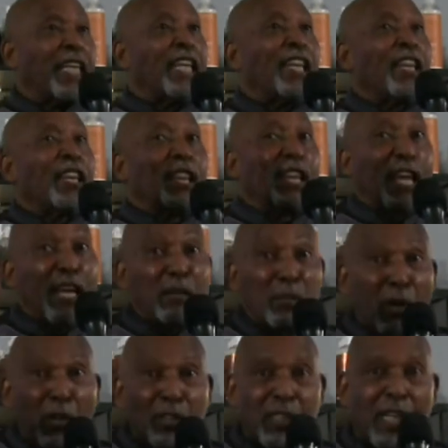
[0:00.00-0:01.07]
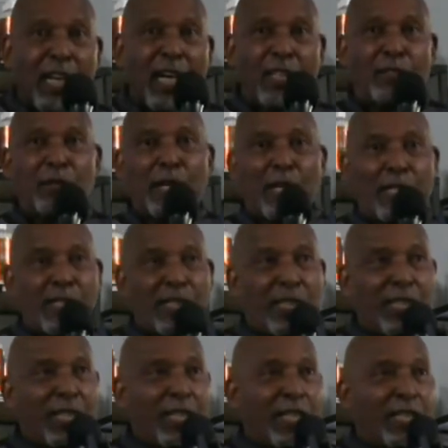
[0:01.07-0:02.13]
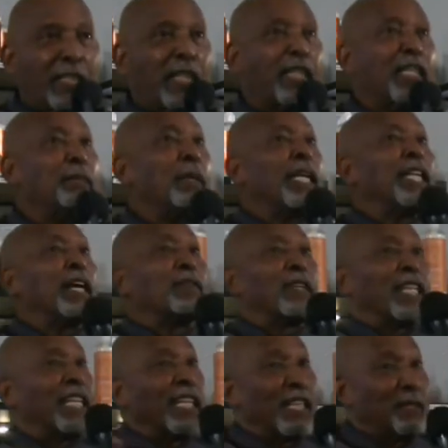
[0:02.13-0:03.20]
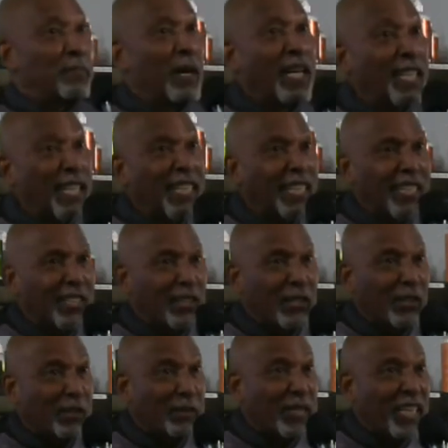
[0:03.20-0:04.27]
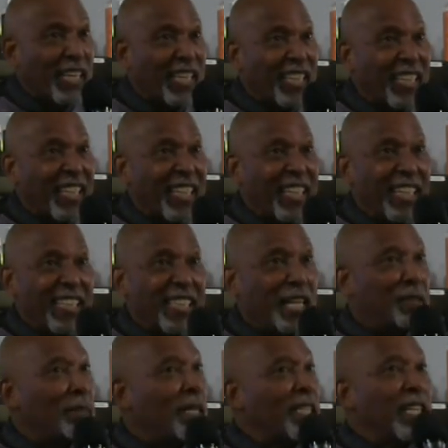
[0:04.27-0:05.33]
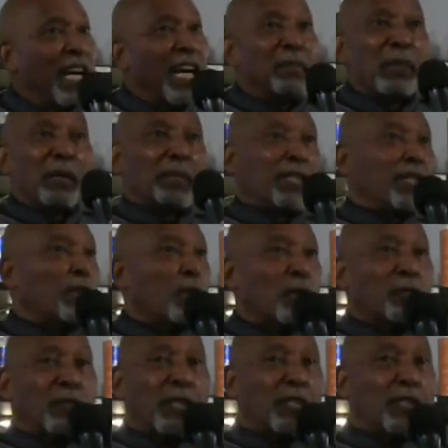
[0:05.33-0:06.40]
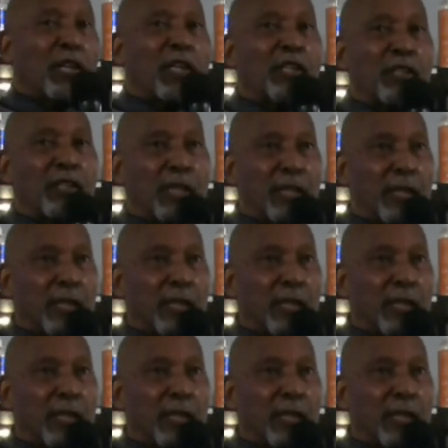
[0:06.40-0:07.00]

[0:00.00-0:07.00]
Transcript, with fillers: They broke the contract. Now, he may never get his money. You know what I'm saying? They may tie him up in court for eternity.